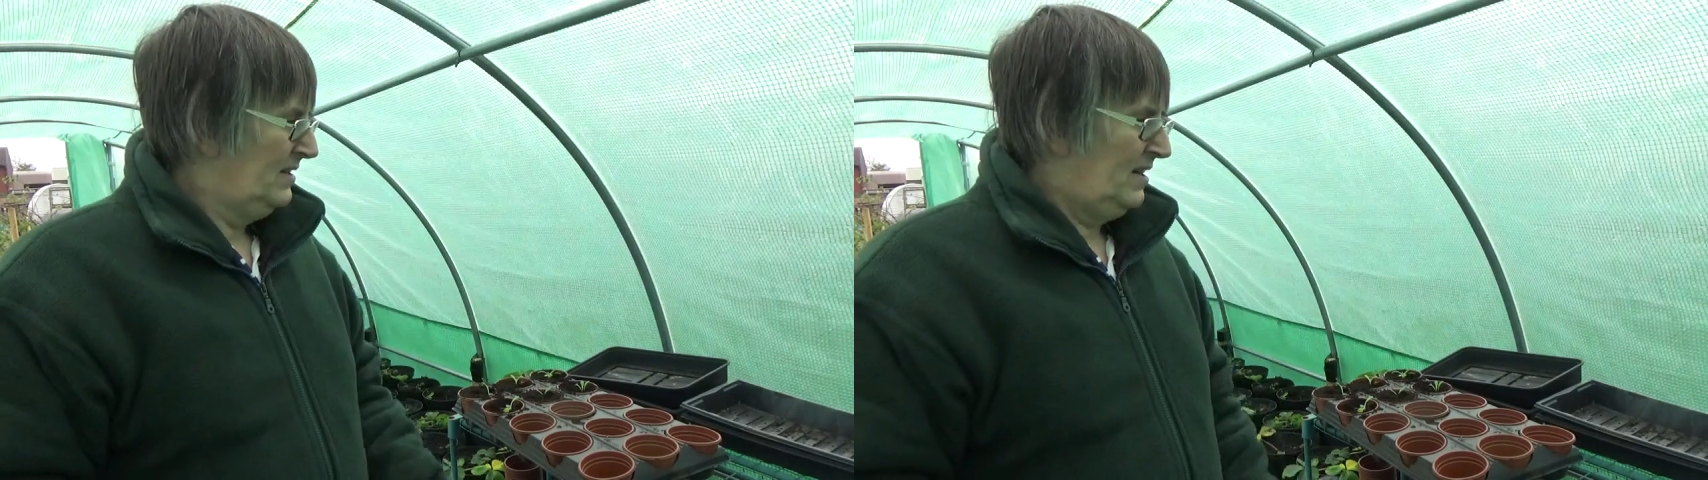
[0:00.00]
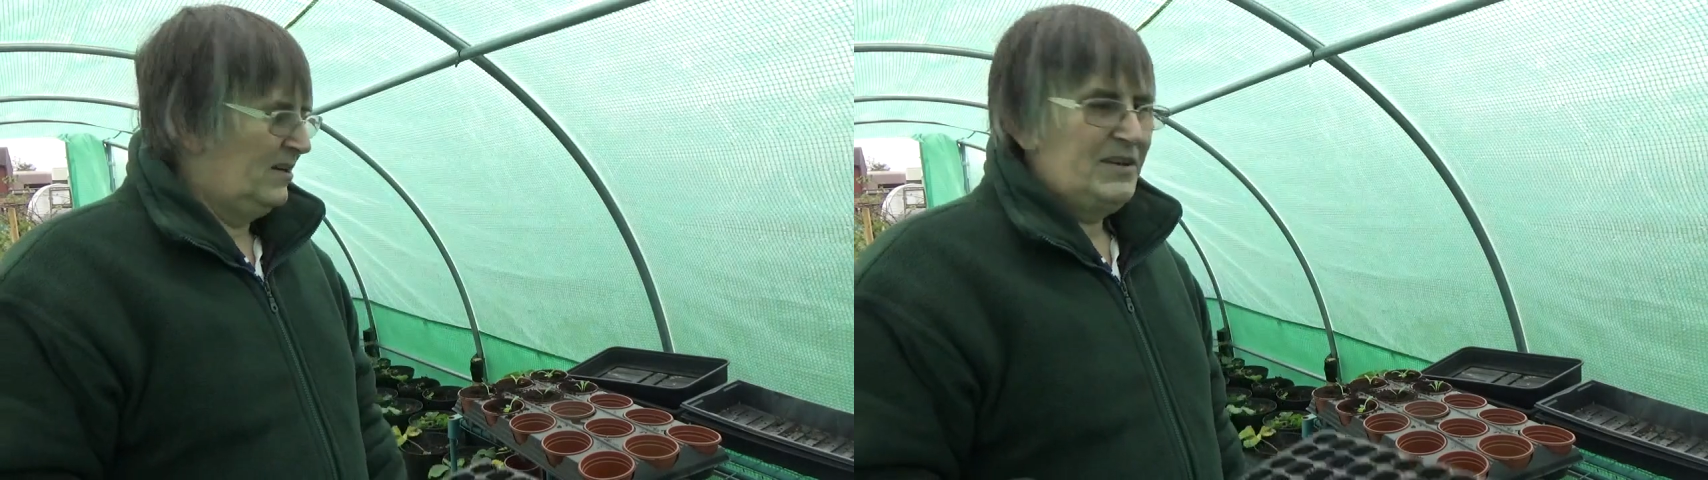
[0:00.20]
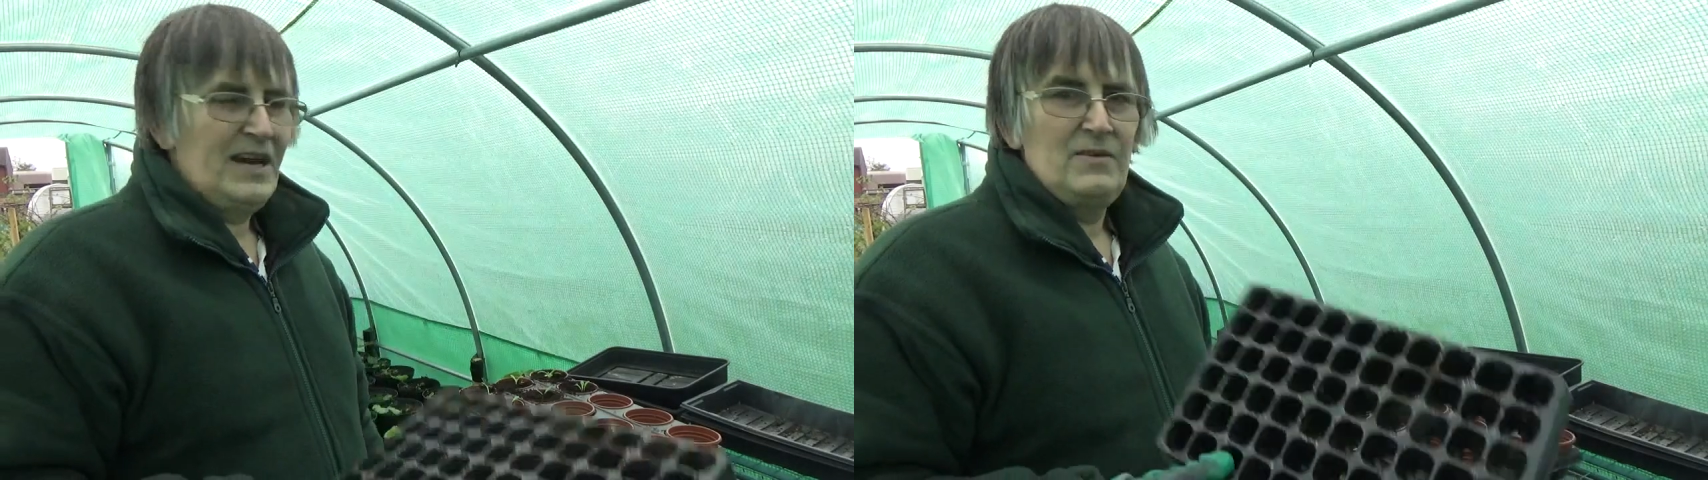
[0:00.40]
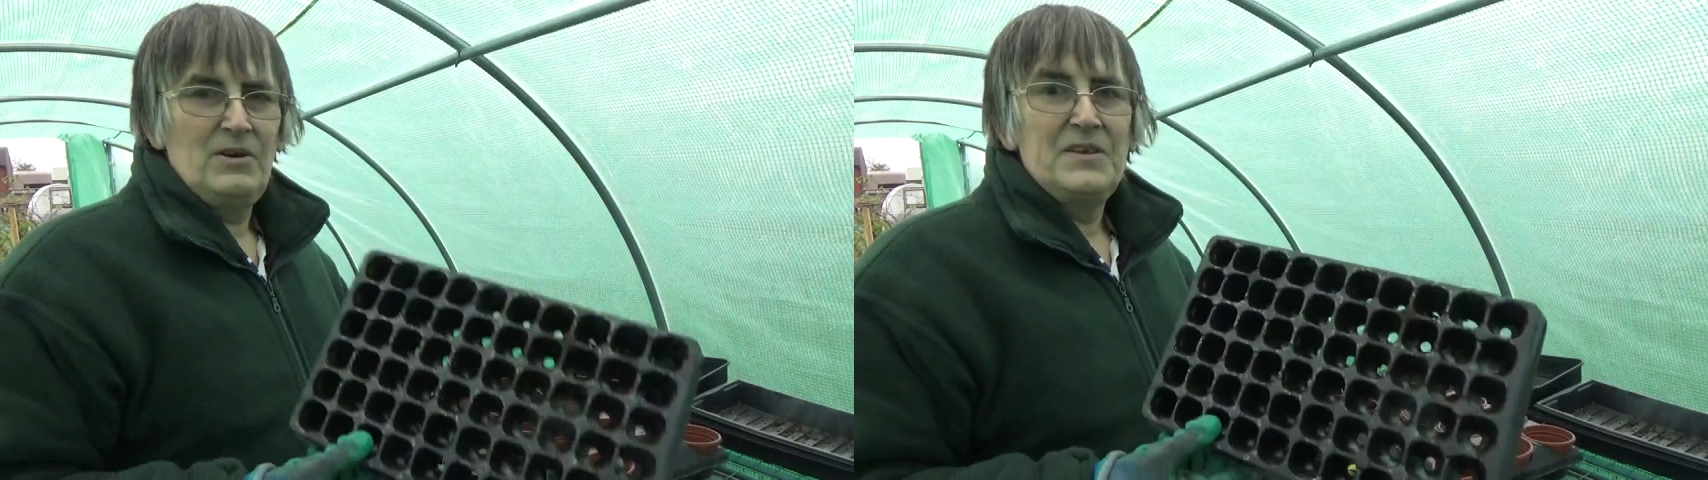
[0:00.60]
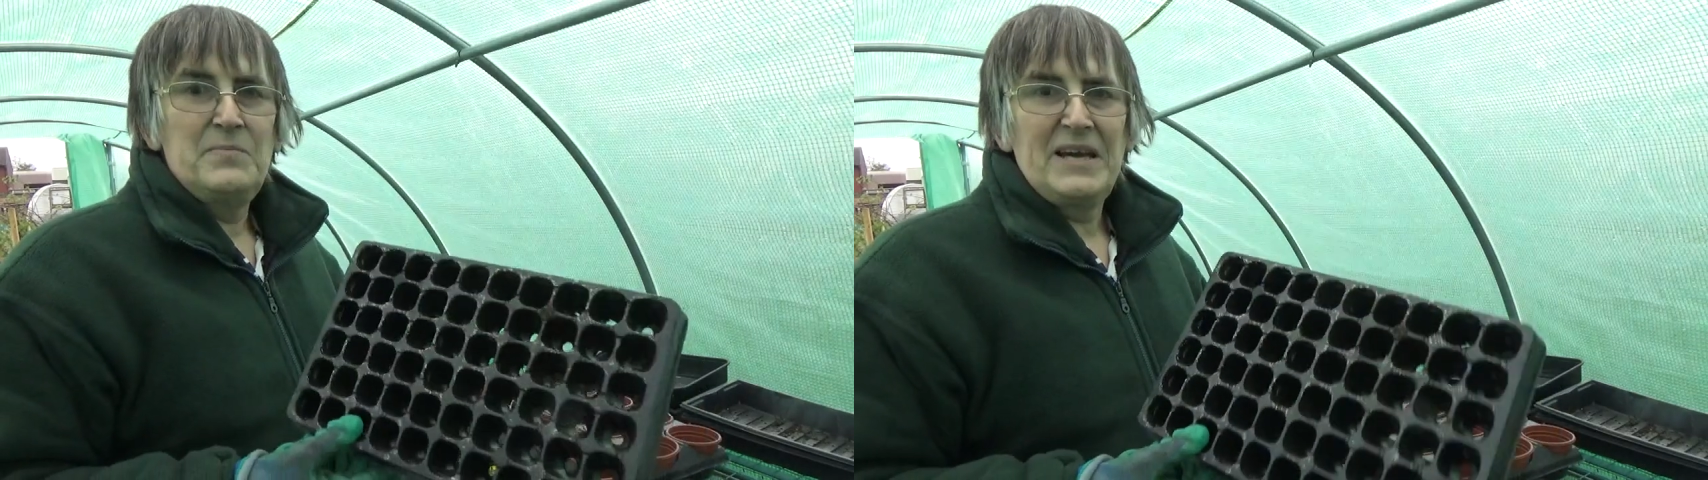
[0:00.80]
Okay,
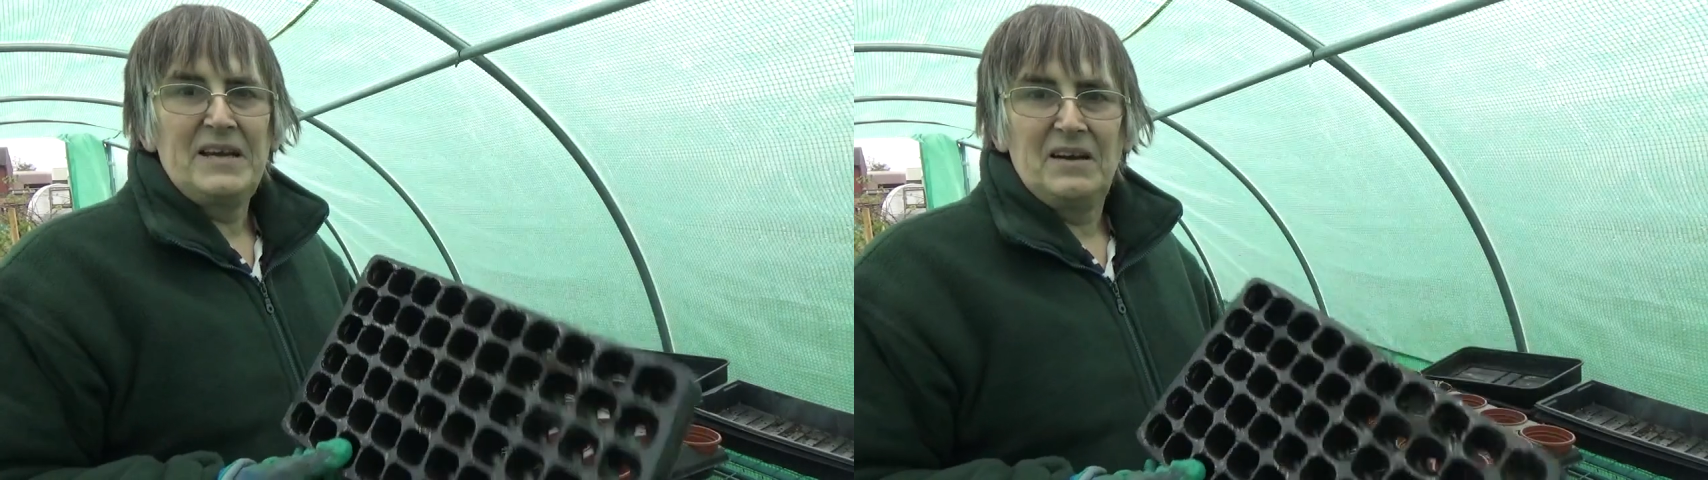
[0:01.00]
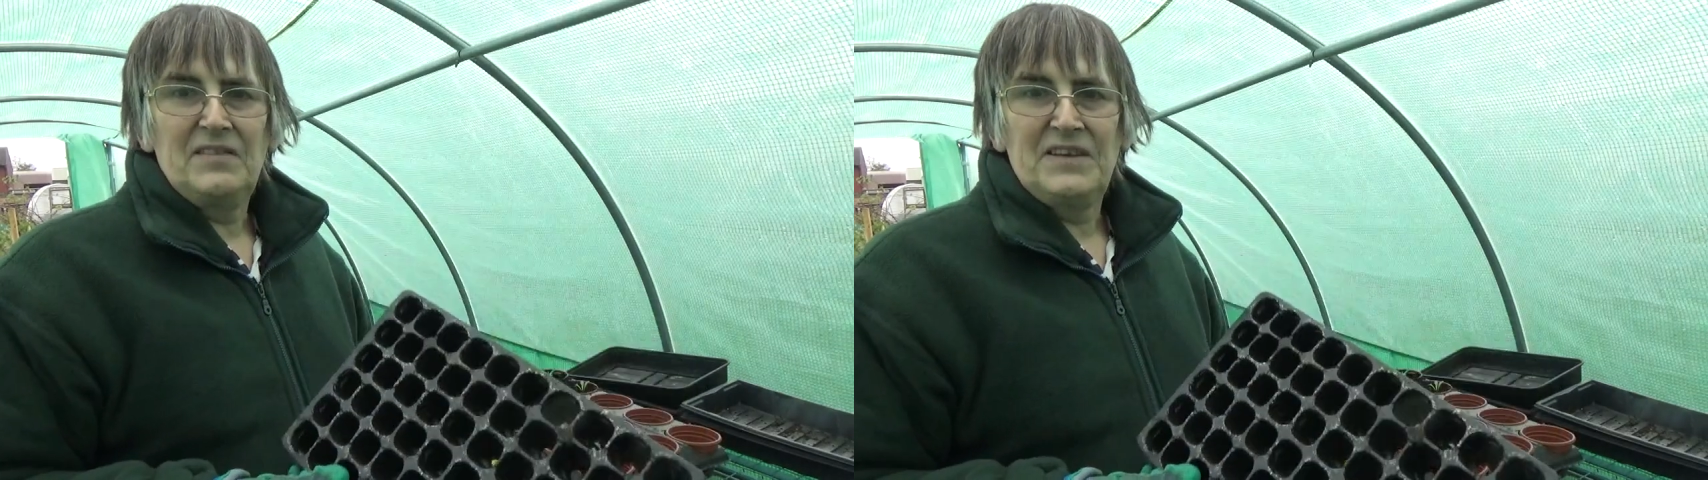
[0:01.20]
when they're bigger,